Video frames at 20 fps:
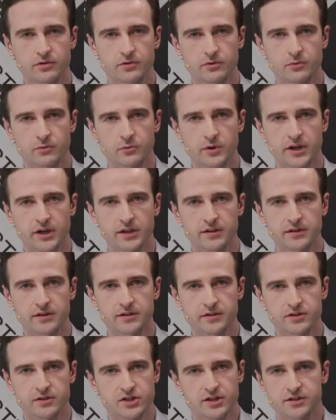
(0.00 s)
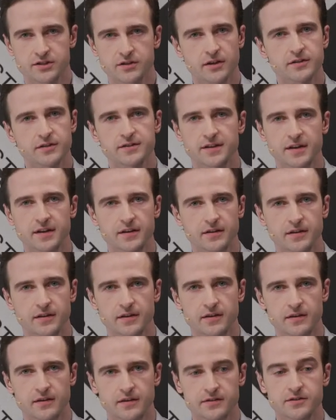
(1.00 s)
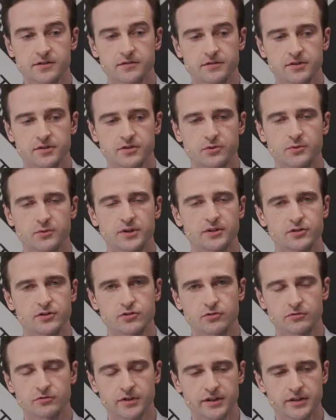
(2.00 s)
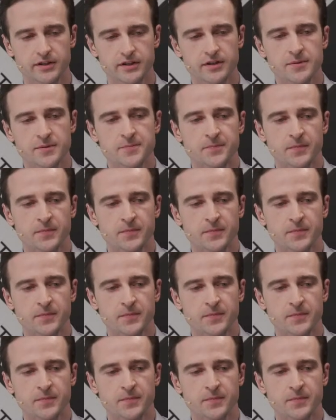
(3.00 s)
white just can't get a serious advantage already.